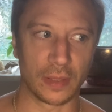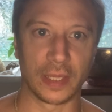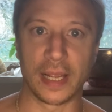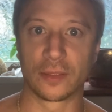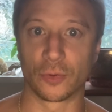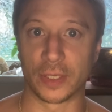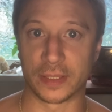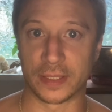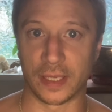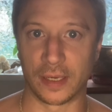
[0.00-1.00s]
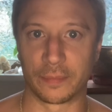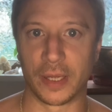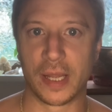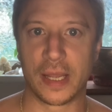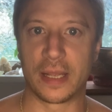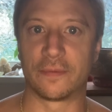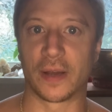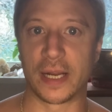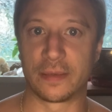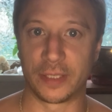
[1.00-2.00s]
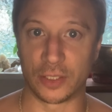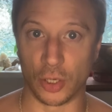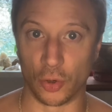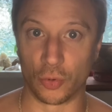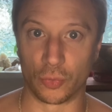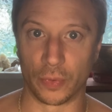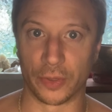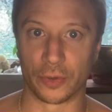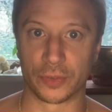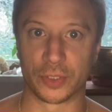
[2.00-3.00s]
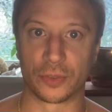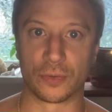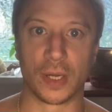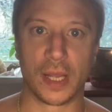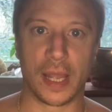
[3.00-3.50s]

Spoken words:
landlord at the time invited me to go with her to.